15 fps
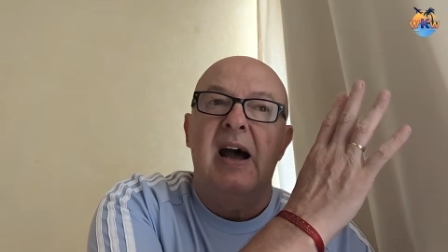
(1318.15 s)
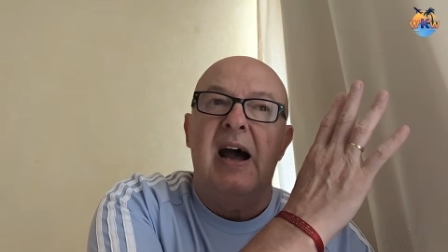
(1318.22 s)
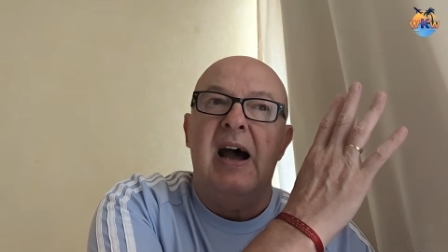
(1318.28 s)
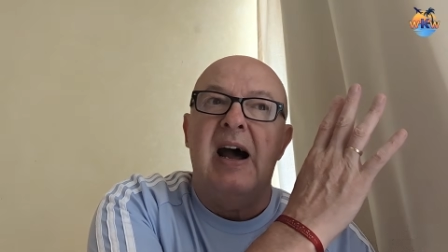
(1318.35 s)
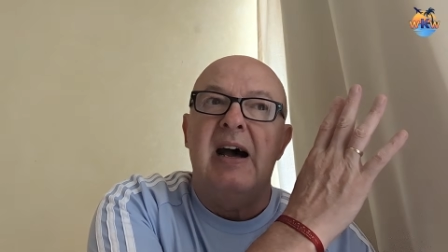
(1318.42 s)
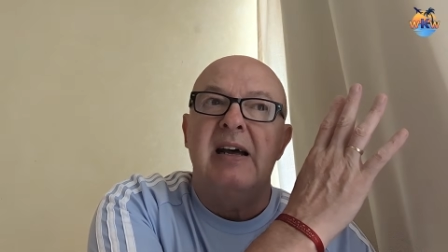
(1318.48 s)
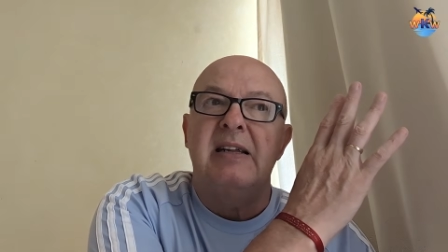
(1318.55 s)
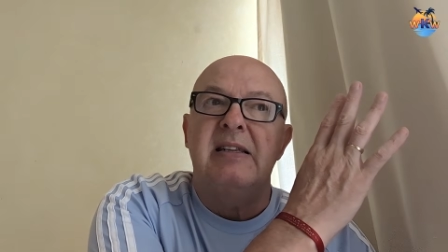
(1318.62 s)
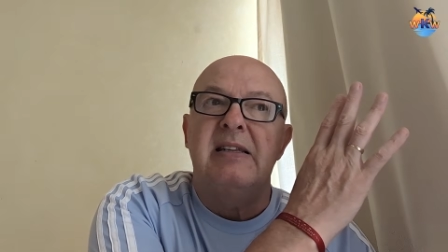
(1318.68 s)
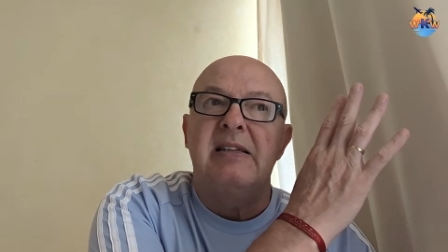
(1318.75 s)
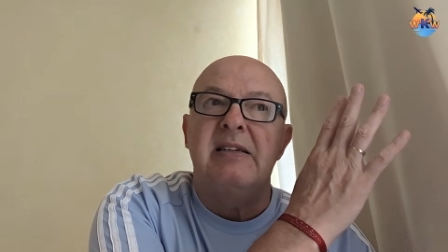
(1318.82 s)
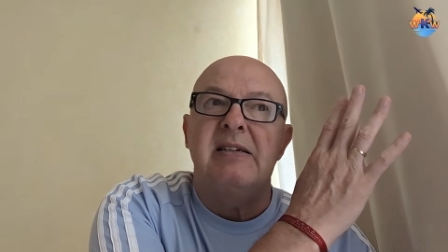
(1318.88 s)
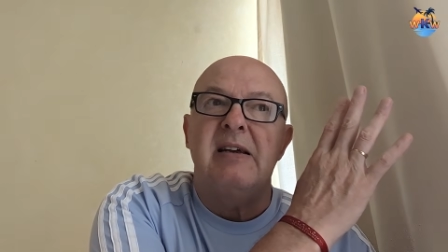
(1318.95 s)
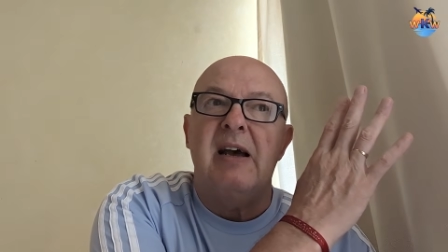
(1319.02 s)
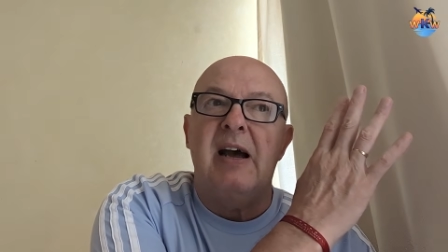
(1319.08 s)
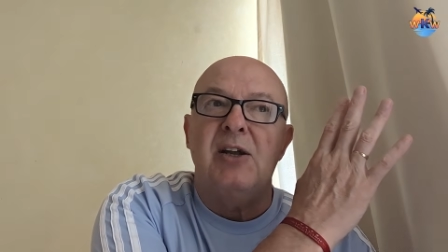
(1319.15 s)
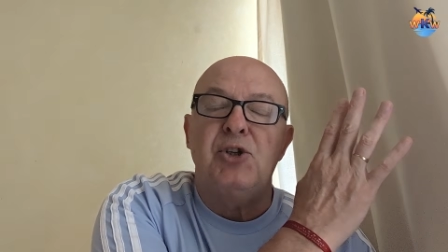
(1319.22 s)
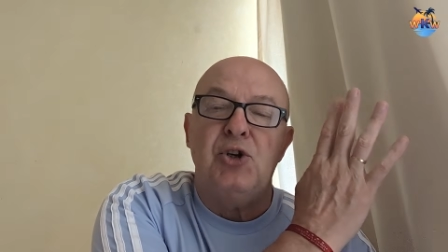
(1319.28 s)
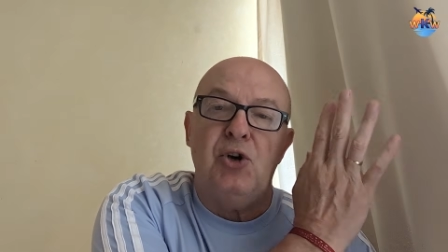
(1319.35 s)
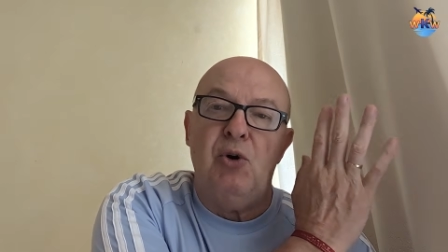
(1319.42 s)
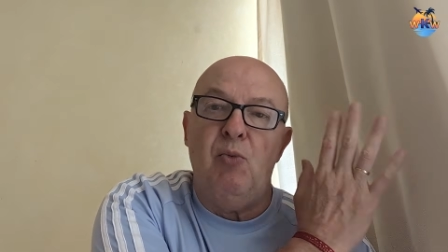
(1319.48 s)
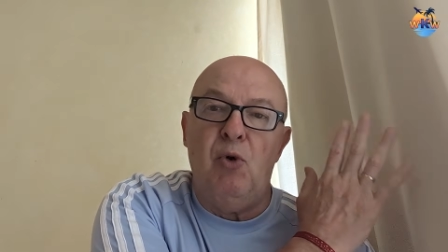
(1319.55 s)
And I
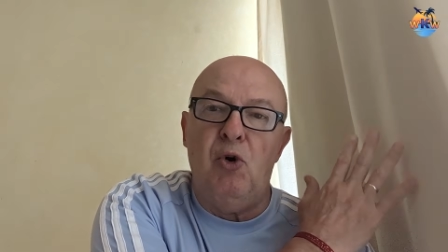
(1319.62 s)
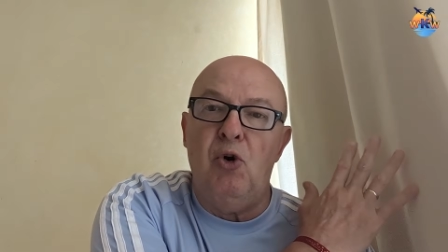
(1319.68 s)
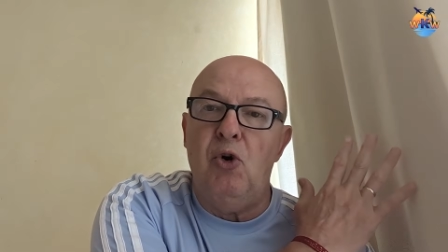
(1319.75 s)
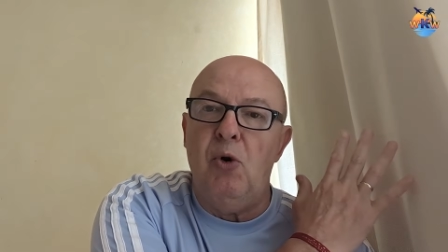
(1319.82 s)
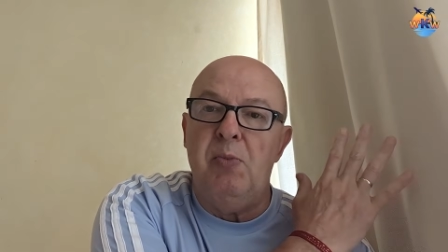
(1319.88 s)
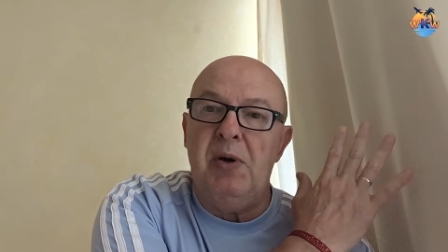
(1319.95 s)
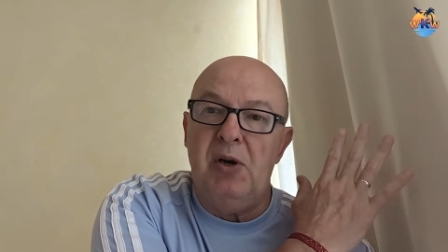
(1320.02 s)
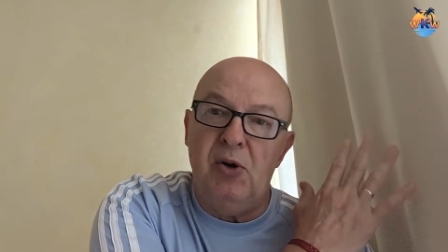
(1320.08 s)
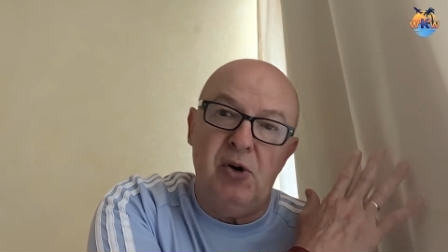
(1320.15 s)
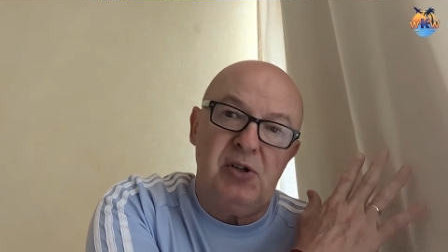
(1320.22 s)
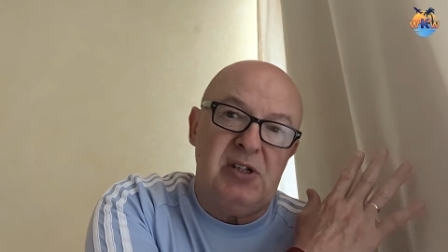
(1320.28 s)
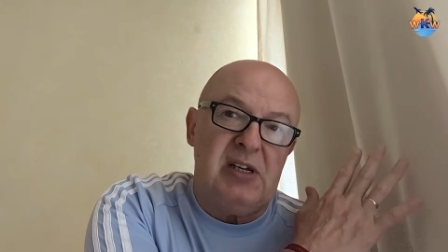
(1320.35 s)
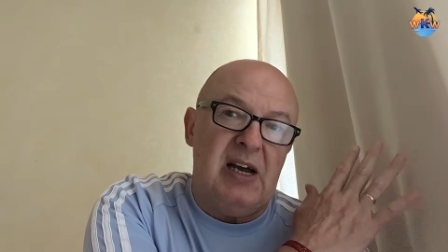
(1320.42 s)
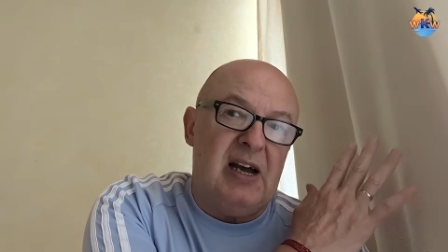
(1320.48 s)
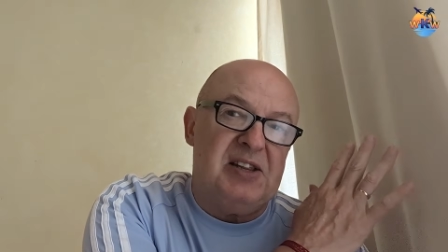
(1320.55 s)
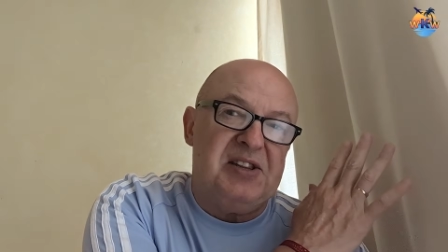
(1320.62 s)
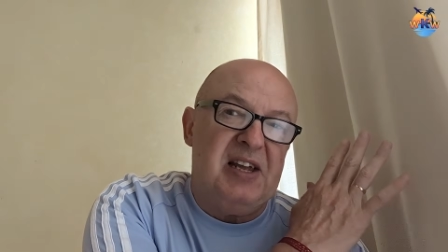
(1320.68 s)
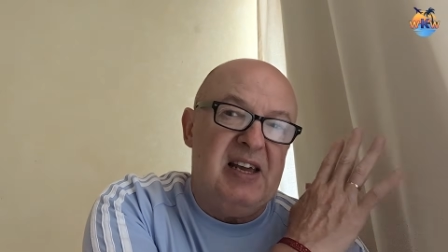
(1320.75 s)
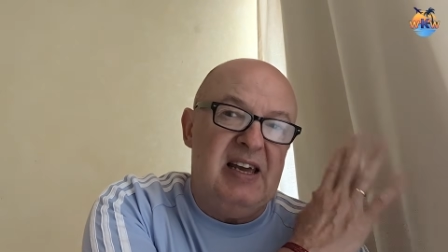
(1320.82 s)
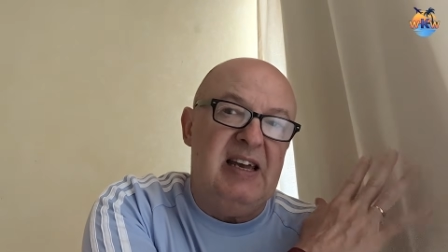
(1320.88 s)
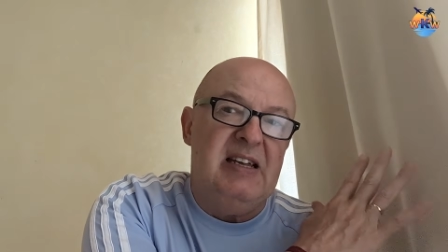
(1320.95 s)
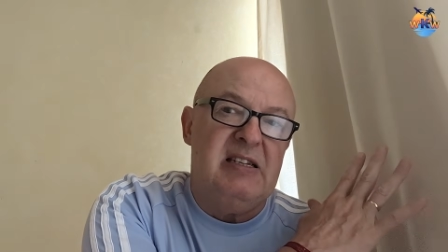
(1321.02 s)
took a walk up and looked at the
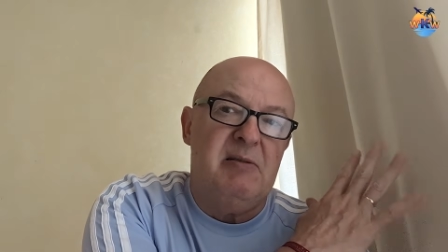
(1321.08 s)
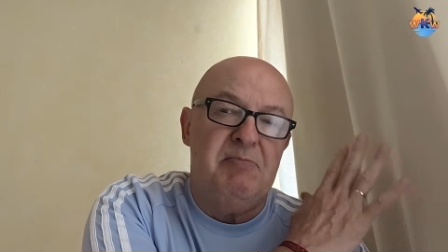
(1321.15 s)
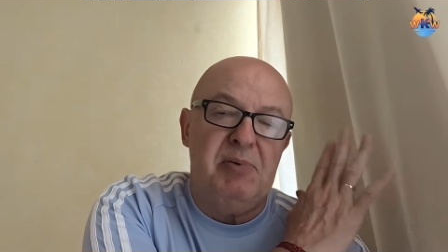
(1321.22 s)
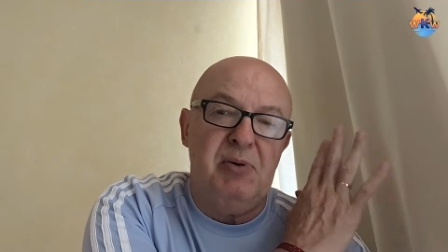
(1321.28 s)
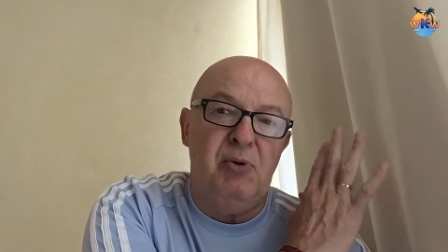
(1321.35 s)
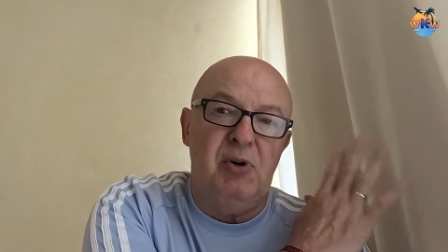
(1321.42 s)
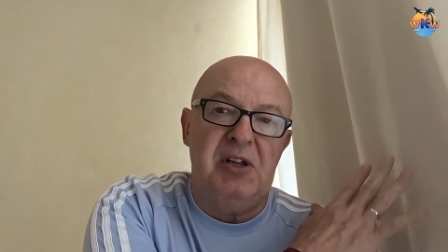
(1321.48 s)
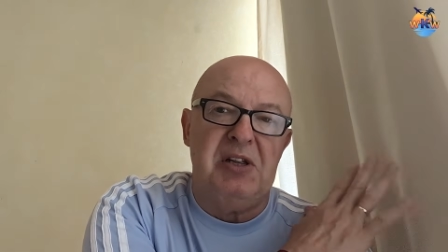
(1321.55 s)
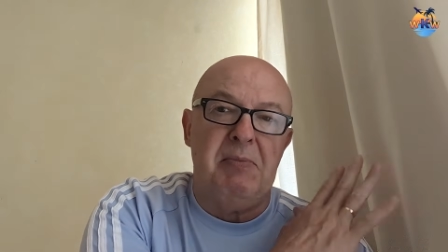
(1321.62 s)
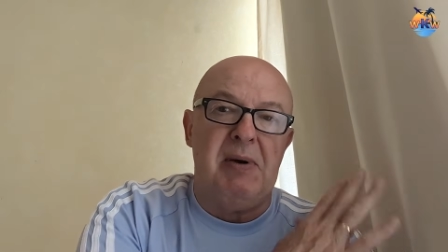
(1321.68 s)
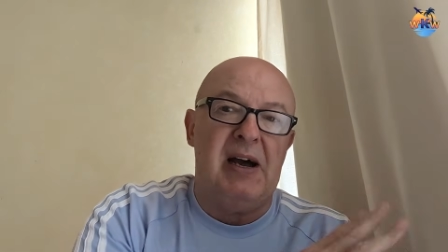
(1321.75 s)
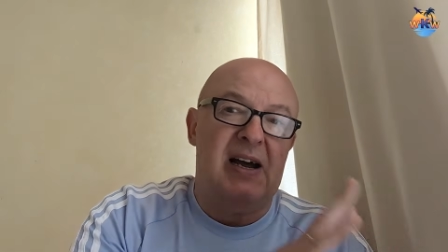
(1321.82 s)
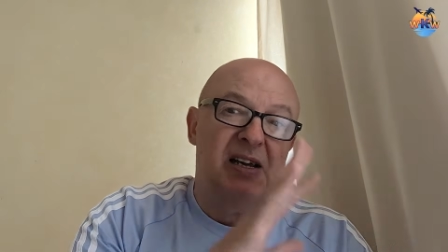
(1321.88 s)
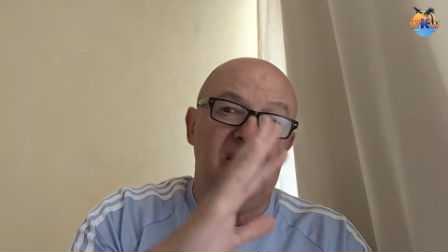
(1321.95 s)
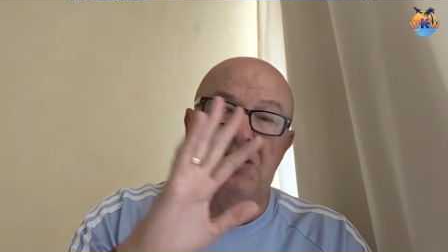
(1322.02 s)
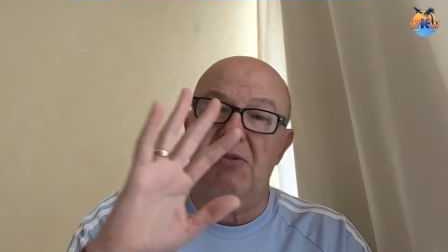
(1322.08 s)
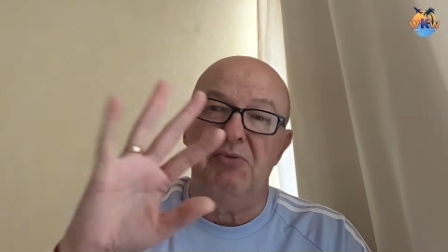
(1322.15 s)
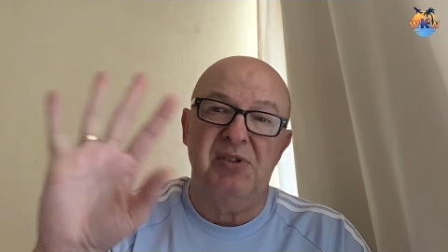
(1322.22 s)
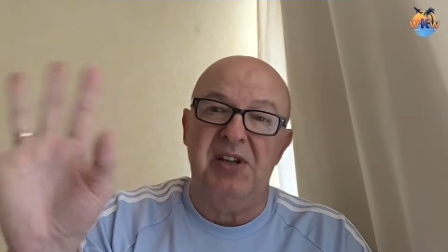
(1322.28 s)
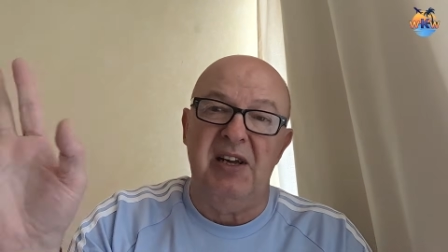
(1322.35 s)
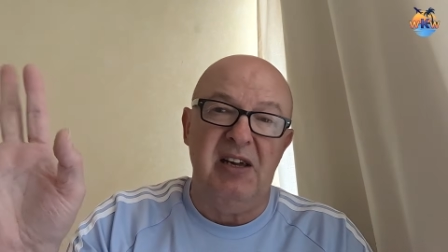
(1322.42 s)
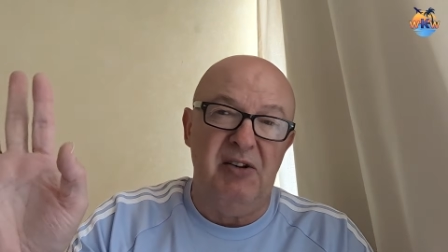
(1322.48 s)
heated pool at the back. I
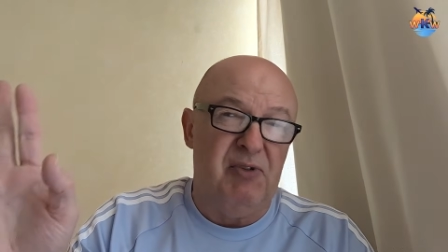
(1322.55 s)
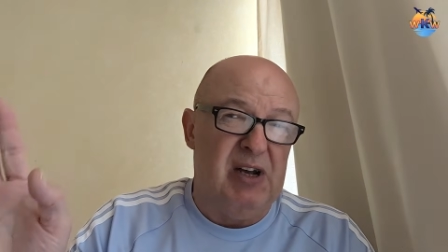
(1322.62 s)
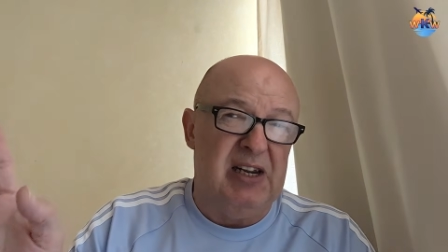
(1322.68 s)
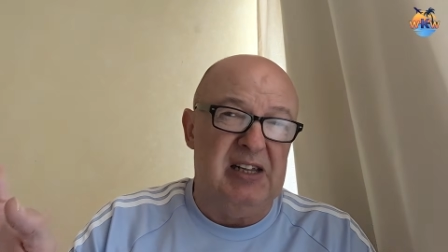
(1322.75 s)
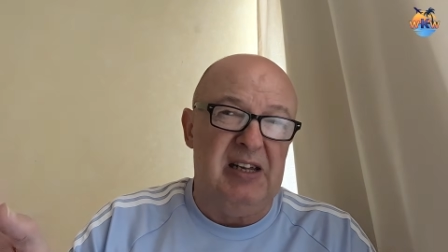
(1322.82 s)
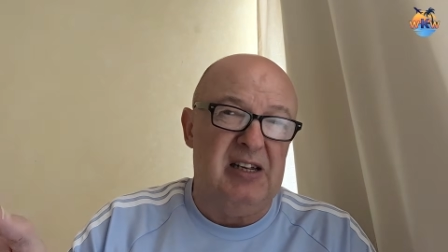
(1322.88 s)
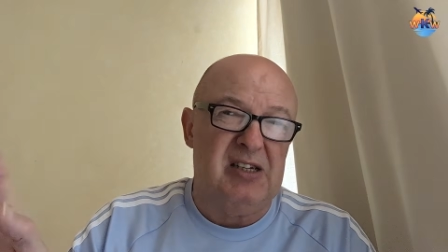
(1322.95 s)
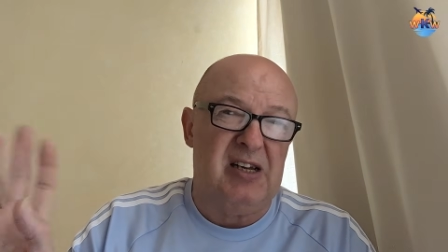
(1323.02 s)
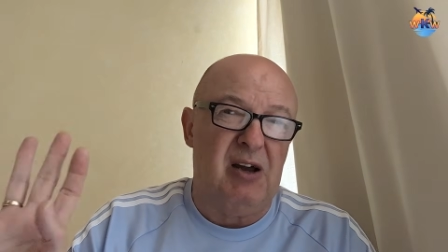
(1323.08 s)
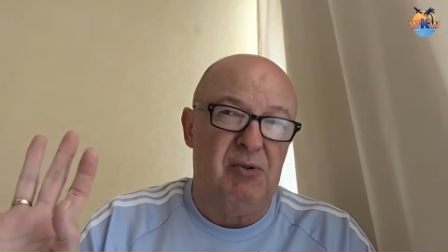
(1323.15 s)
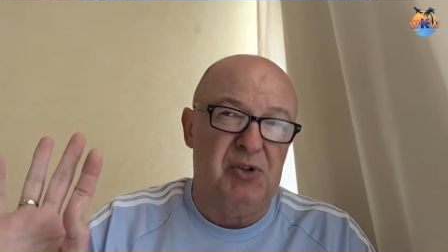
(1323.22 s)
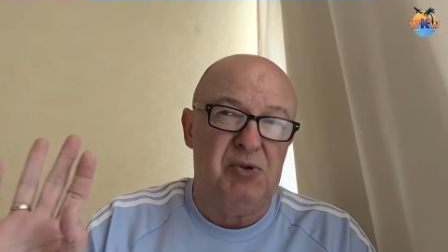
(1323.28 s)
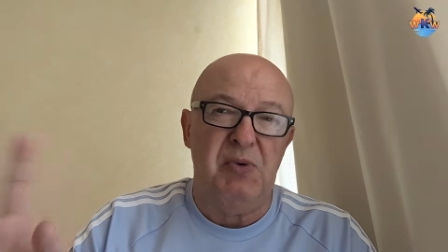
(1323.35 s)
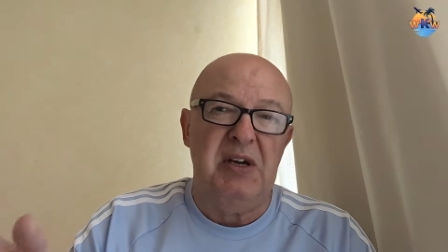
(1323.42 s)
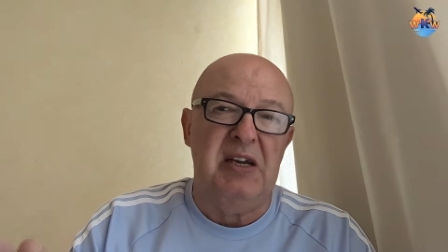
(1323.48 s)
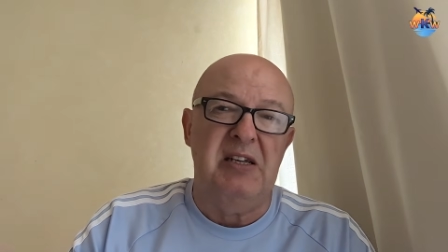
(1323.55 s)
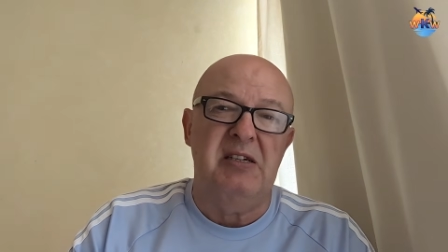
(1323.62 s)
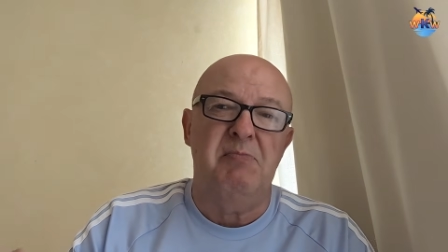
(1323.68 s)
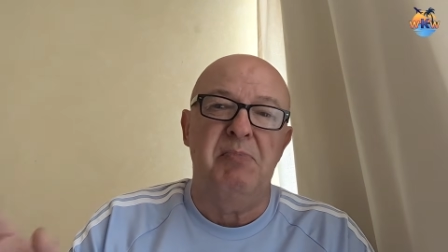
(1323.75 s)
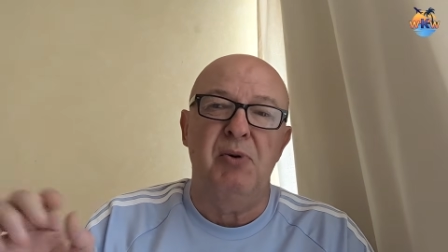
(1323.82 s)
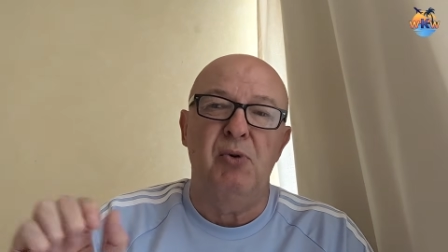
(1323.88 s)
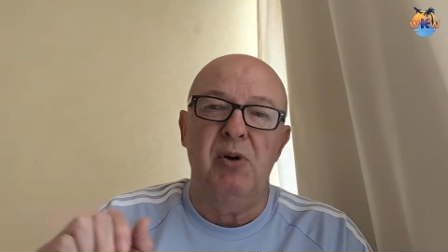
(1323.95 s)
don't think you really need to go into a
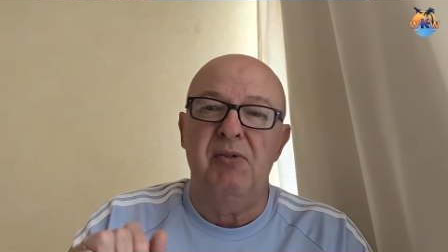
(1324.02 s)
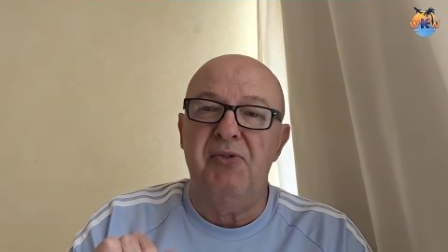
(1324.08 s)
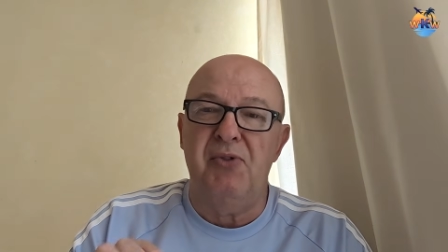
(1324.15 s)
heated pool of